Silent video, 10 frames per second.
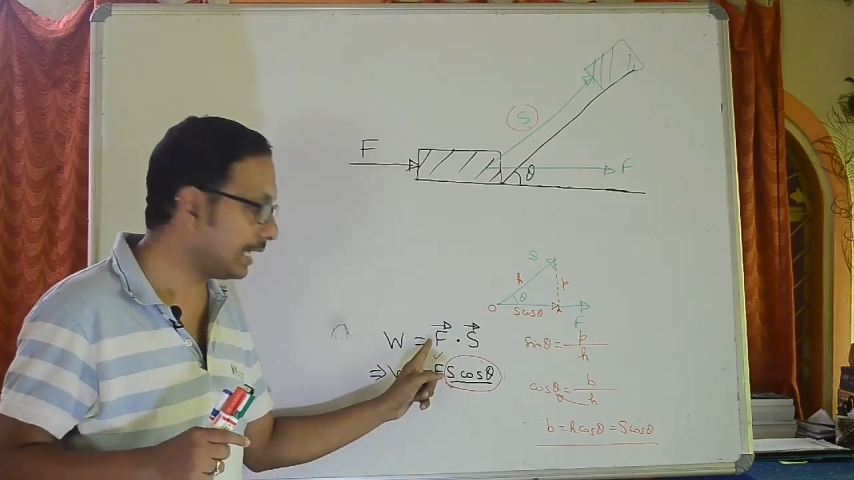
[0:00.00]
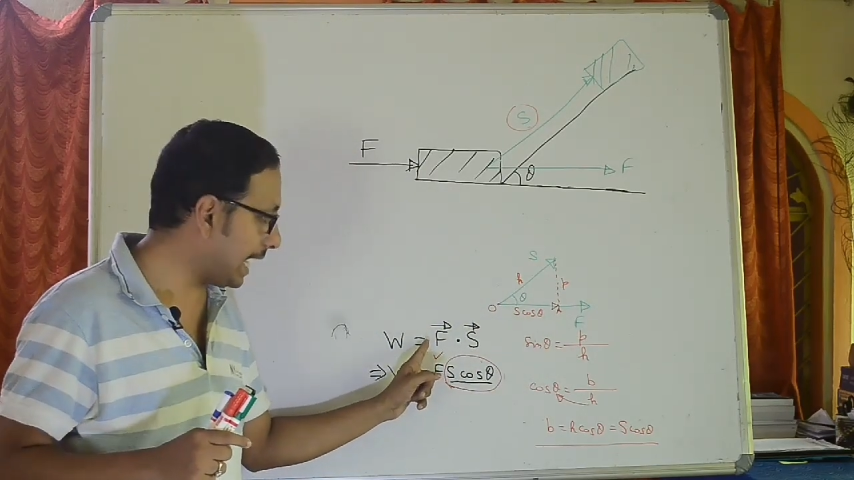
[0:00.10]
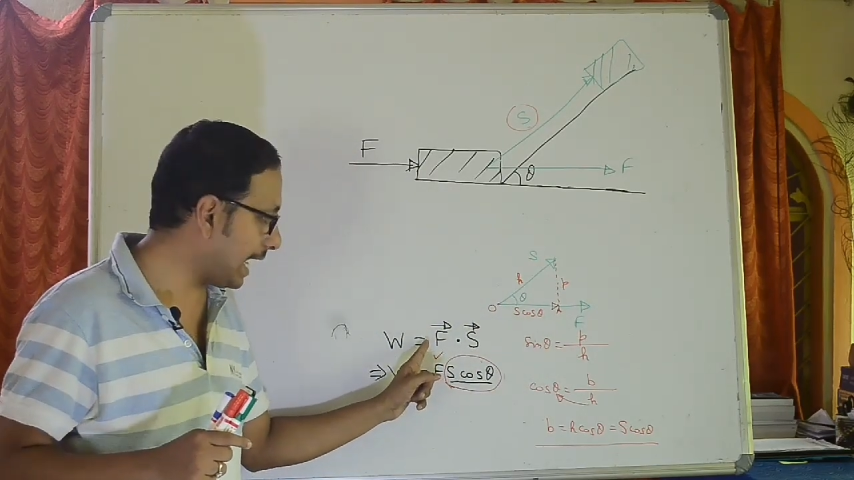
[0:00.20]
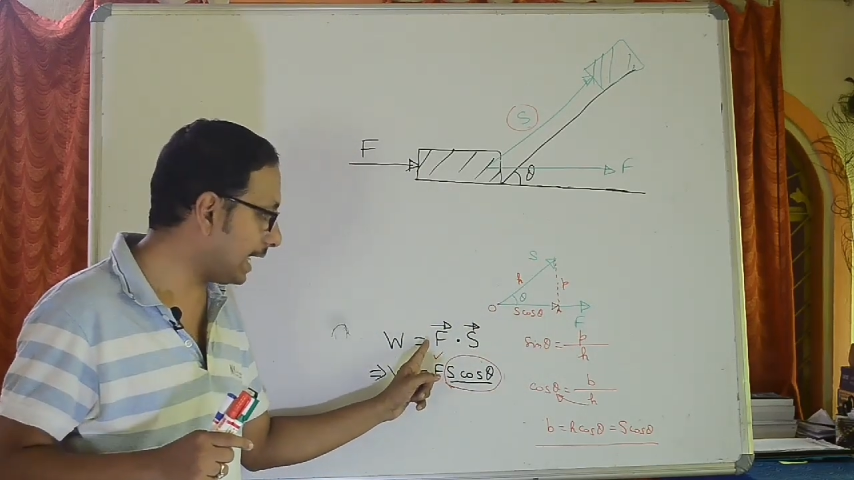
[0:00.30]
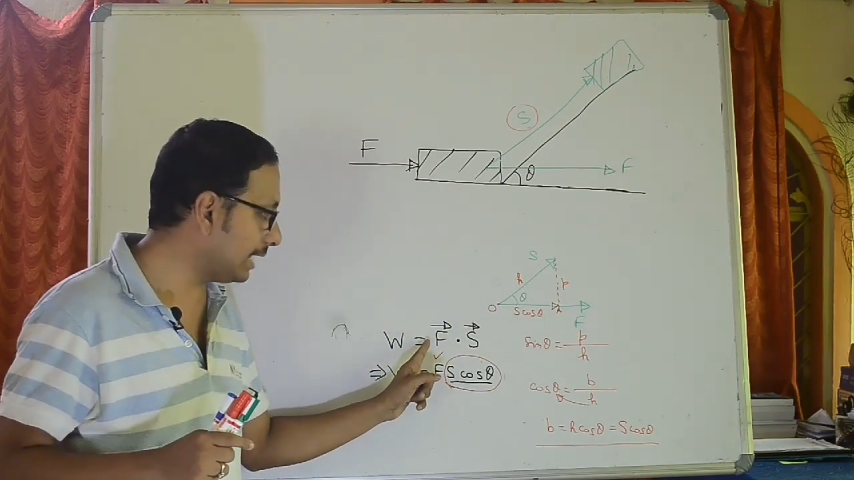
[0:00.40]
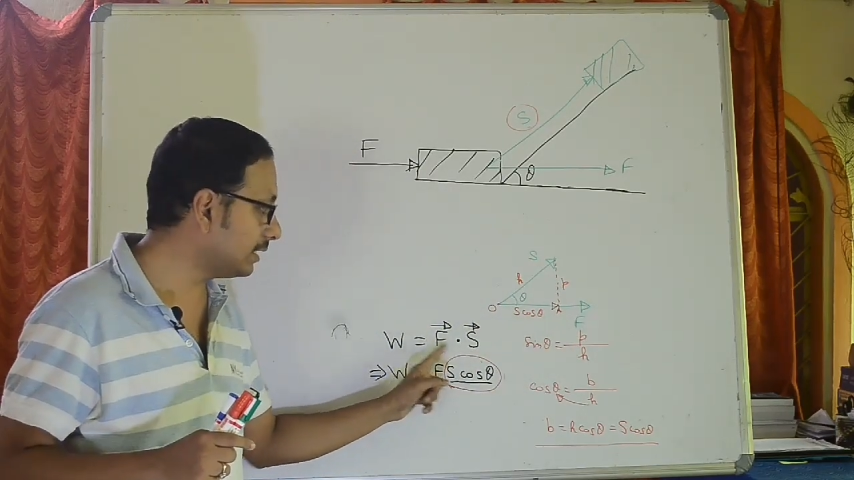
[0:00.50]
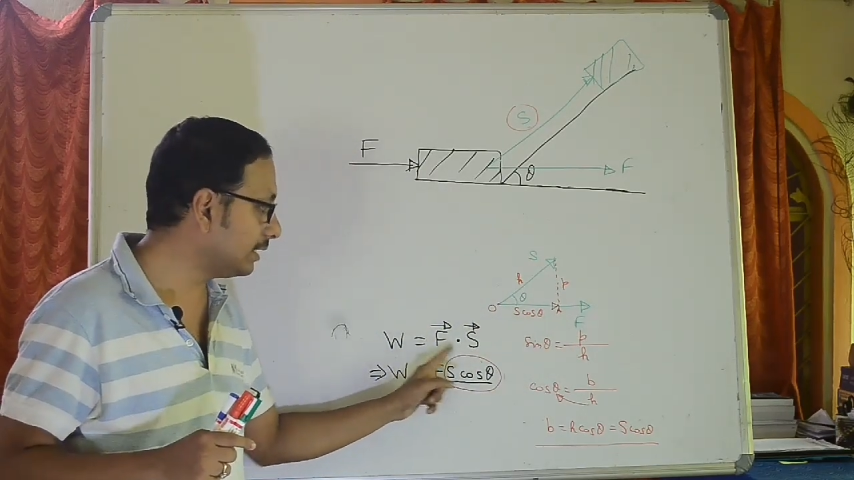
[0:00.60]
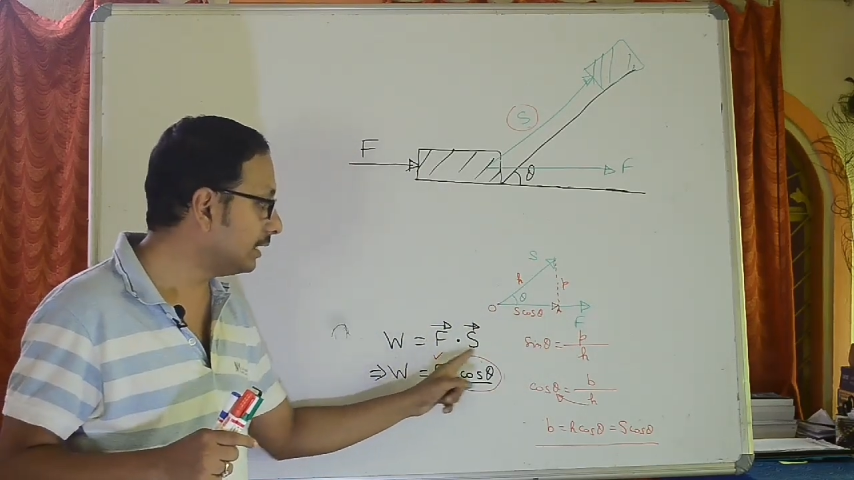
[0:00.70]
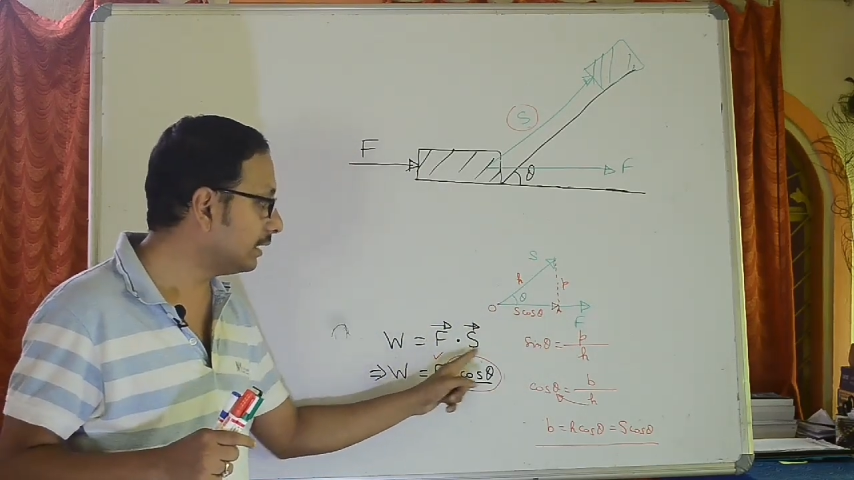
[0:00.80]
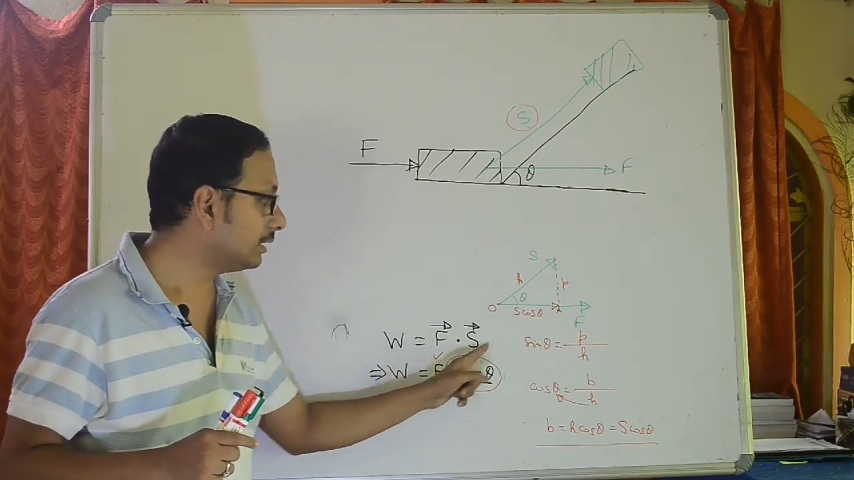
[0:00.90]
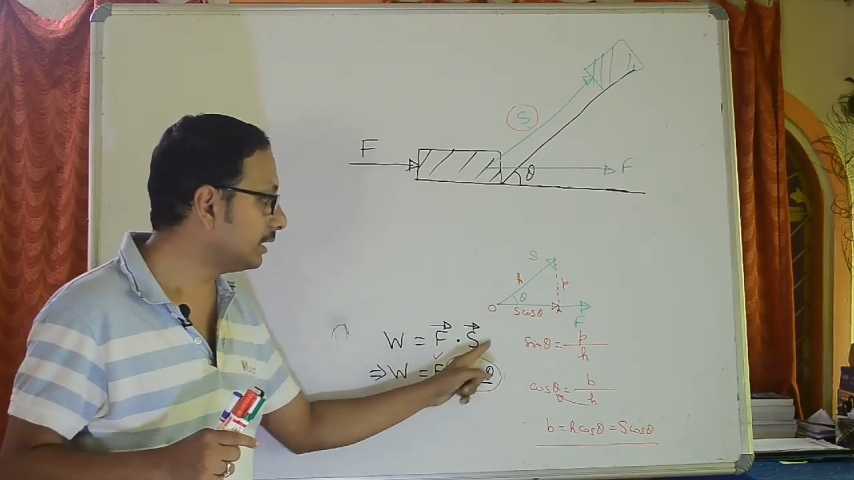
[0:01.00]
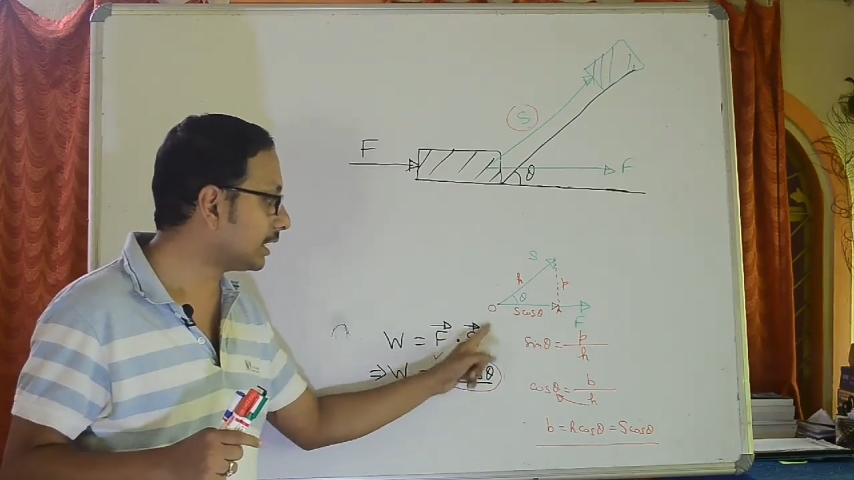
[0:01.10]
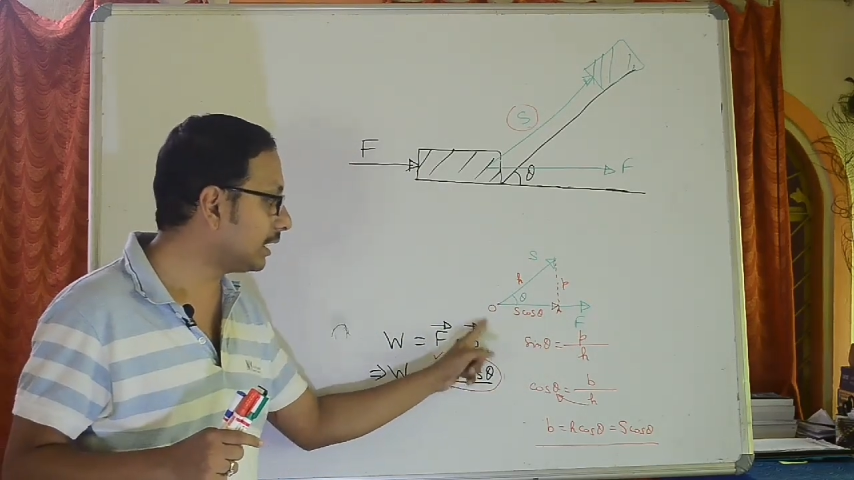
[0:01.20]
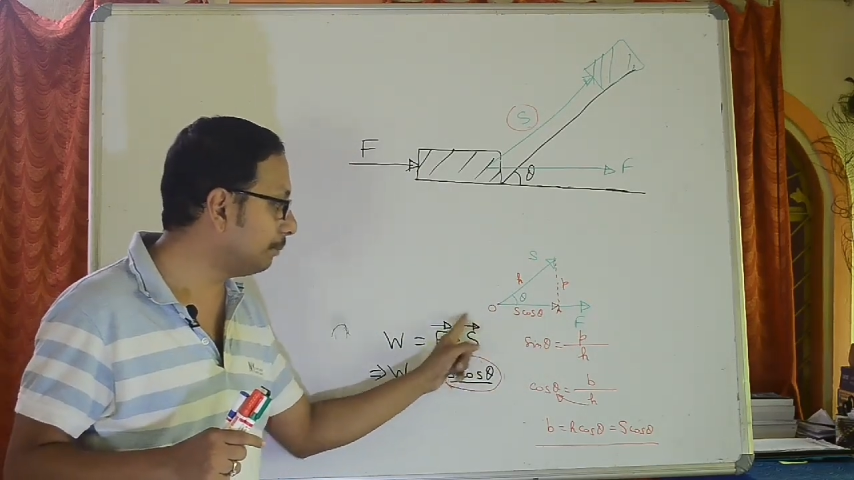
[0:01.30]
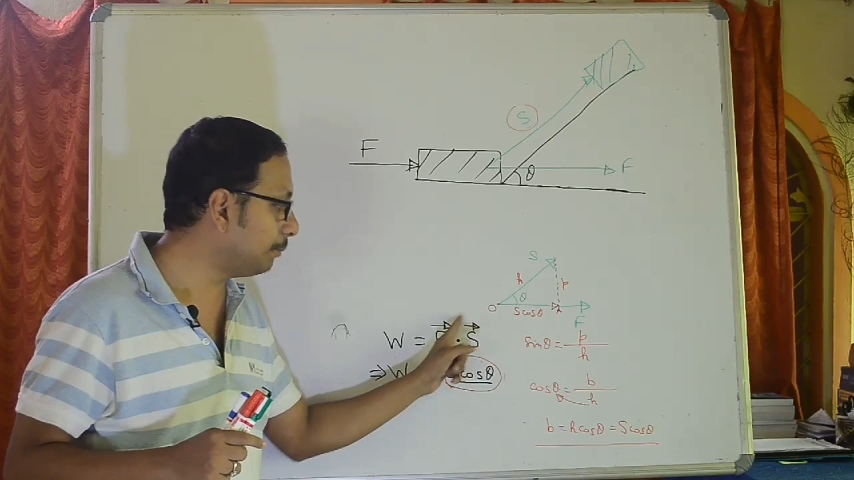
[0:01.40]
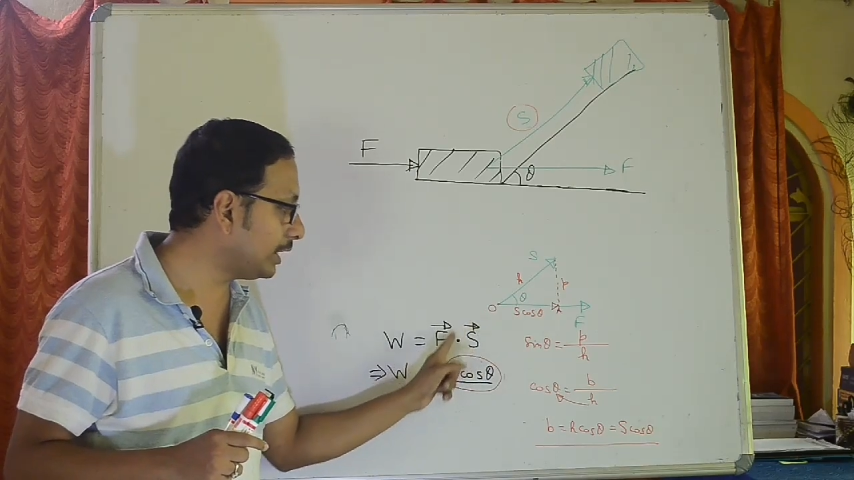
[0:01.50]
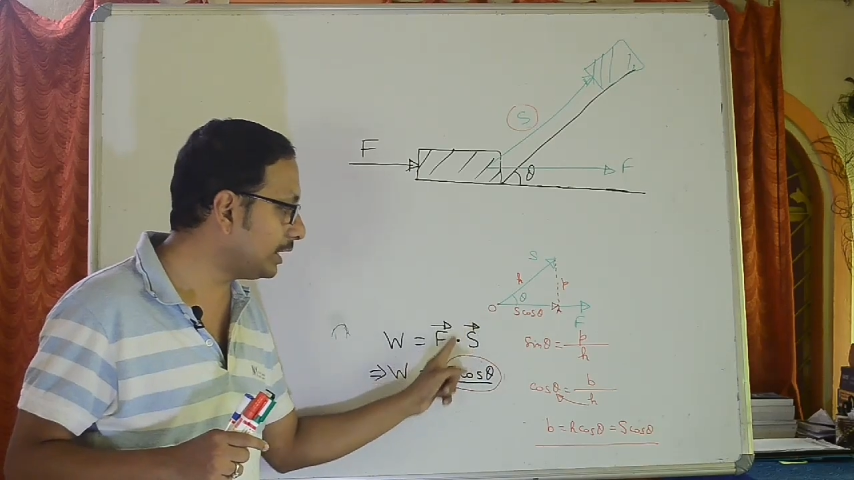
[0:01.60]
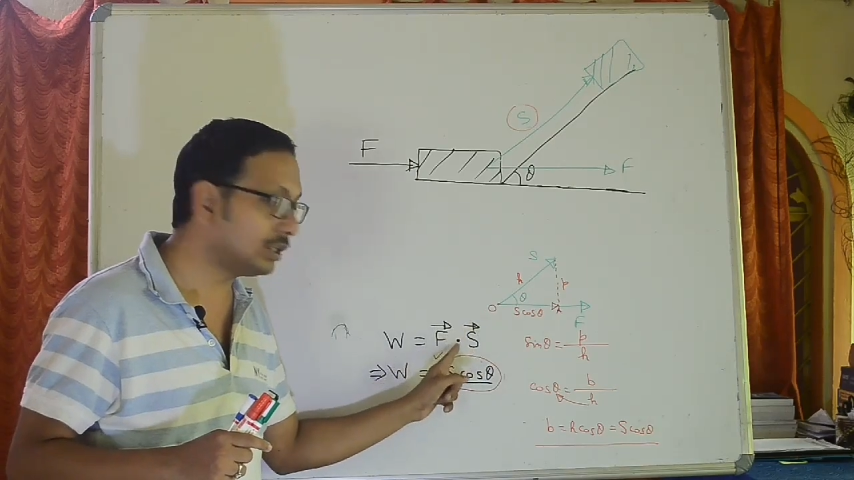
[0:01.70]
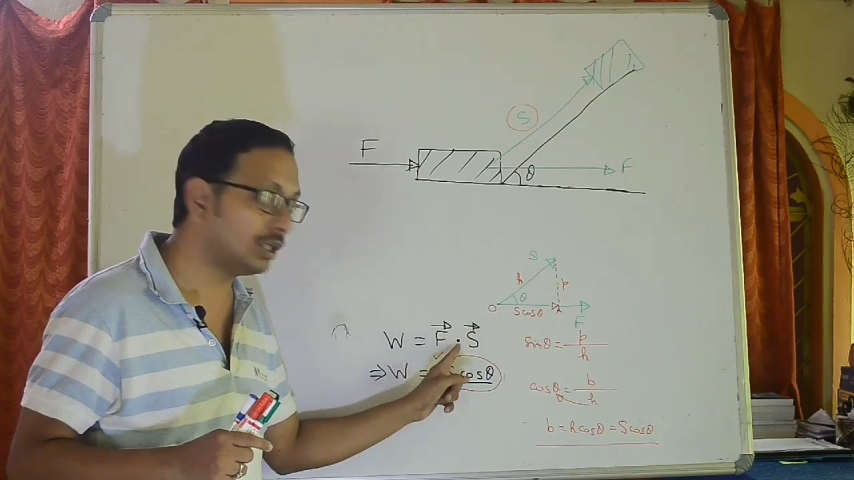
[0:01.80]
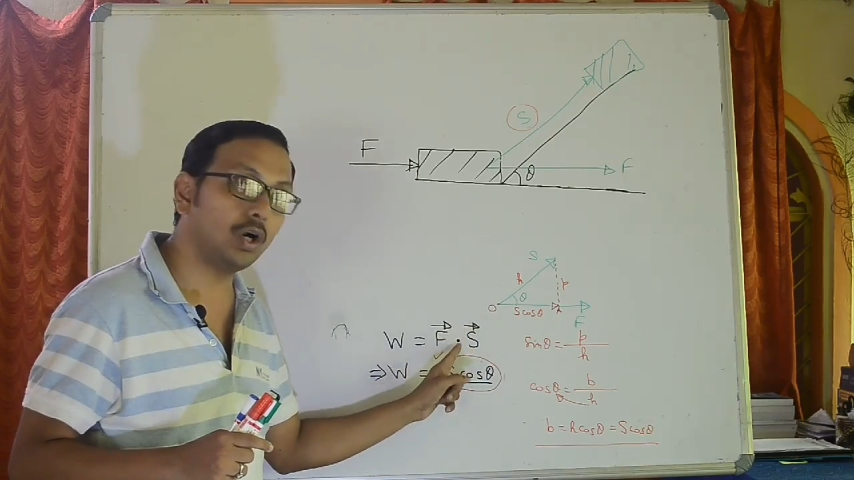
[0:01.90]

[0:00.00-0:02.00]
and the component